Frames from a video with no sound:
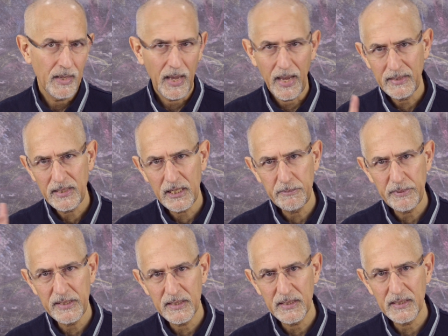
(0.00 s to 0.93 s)
As has
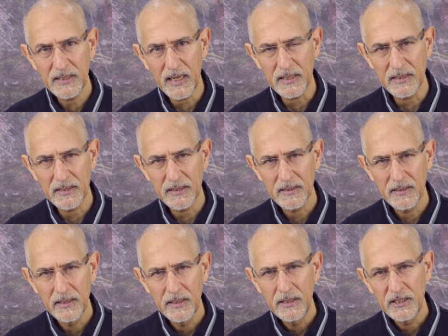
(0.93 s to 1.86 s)
been discussed,
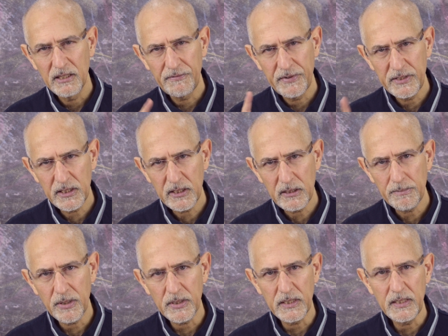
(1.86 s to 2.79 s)
the physical
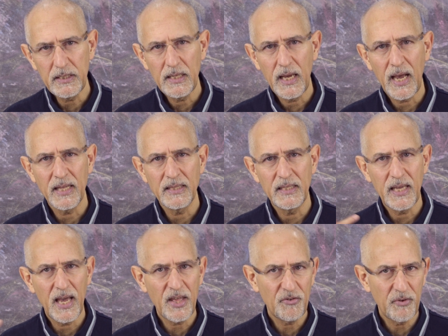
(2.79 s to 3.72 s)
body and the
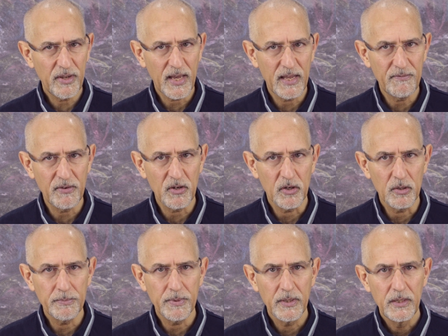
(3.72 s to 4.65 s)
etheric
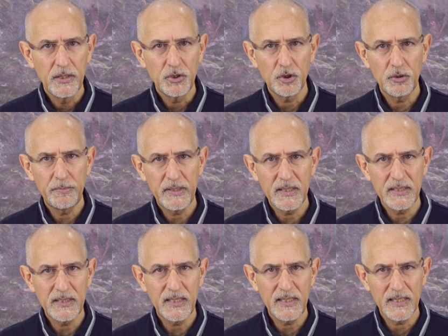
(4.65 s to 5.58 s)
envelope should be
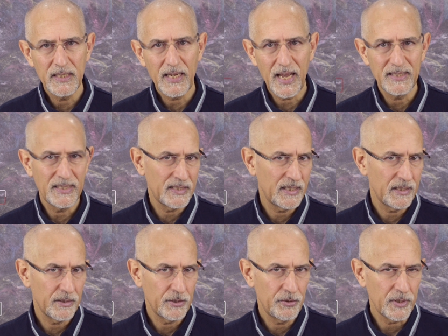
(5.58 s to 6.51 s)
considered as a
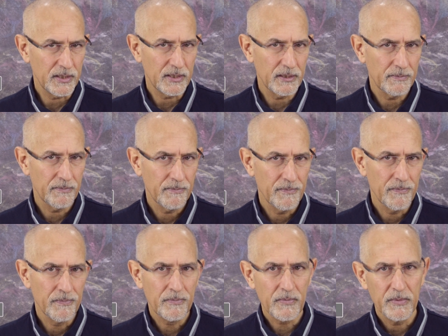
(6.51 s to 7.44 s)
single unit.
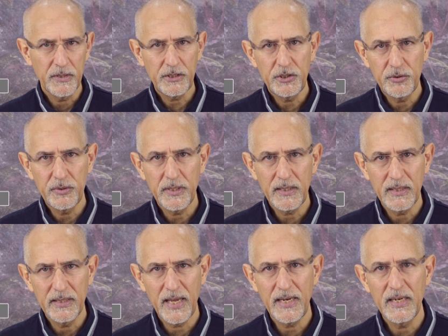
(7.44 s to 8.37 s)
This unit
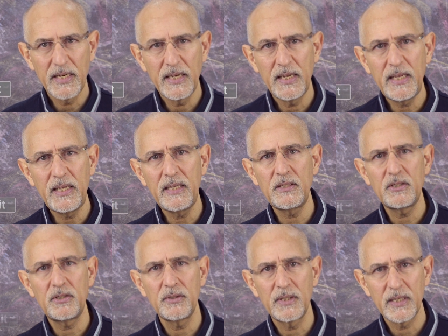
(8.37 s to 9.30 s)
then needs
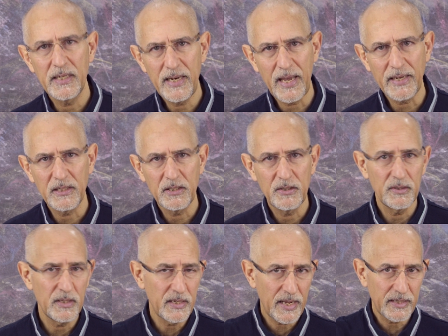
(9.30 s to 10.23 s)
to connect to
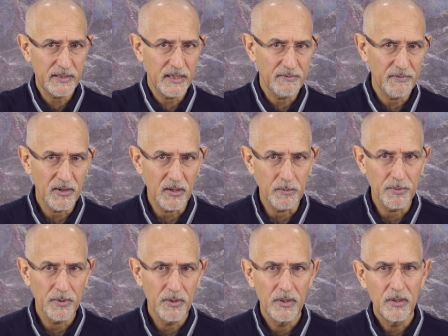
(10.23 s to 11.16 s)
the next envelope,
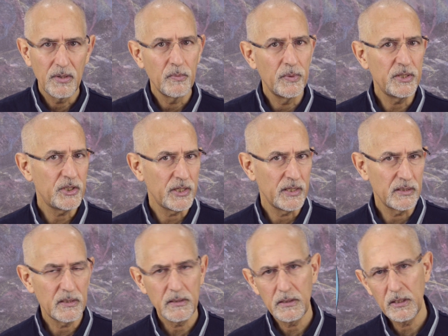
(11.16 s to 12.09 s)
which
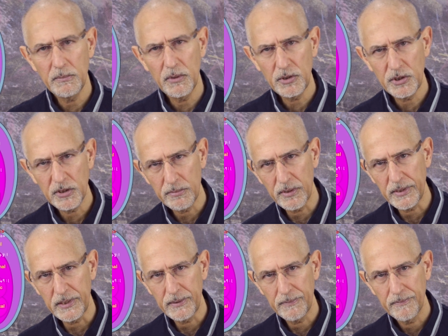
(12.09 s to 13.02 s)
is the emotional
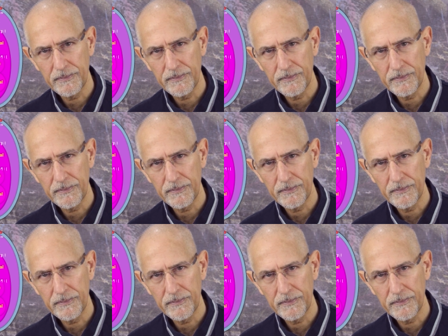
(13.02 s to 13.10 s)
body.